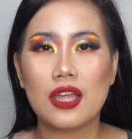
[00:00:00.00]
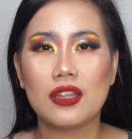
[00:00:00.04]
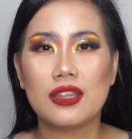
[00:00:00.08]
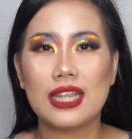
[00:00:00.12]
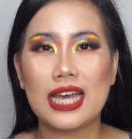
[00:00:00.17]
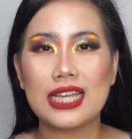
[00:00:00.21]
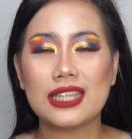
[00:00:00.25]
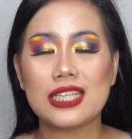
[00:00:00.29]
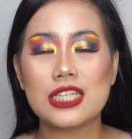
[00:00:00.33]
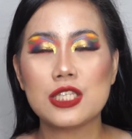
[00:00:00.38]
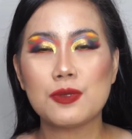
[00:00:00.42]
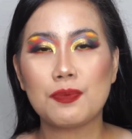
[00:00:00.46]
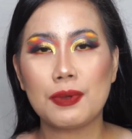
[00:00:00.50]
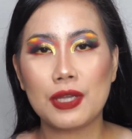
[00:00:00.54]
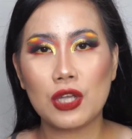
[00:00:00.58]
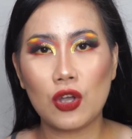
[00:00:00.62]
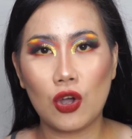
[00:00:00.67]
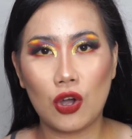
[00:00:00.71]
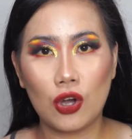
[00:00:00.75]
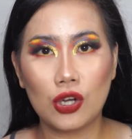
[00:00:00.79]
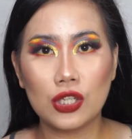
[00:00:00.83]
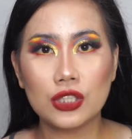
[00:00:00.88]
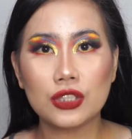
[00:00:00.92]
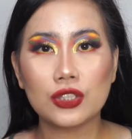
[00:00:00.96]
That is
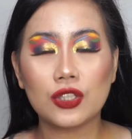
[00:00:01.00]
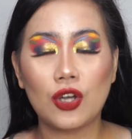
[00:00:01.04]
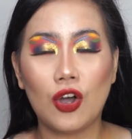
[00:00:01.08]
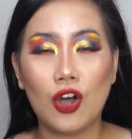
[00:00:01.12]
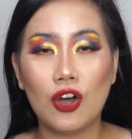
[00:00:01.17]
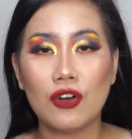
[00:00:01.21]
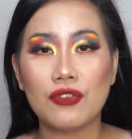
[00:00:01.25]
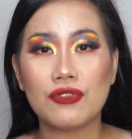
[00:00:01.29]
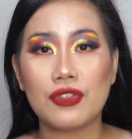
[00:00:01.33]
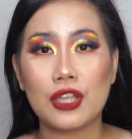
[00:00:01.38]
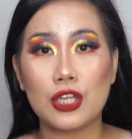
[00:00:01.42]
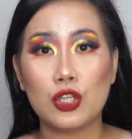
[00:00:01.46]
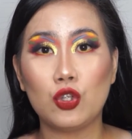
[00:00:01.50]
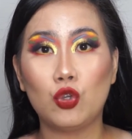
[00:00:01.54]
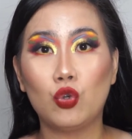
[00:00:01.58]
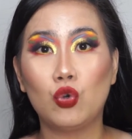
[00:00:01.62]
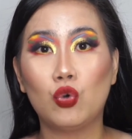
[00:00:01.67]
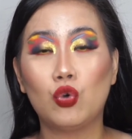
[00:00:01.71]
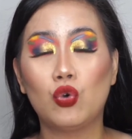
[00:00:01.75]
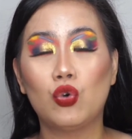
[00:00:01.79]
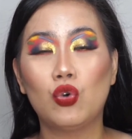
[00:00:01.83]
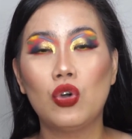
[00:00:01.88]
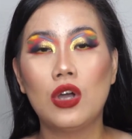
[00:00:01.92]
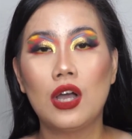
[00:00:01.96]
because of the
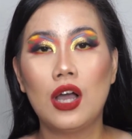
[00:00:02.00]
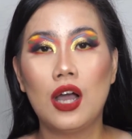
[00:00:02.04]
new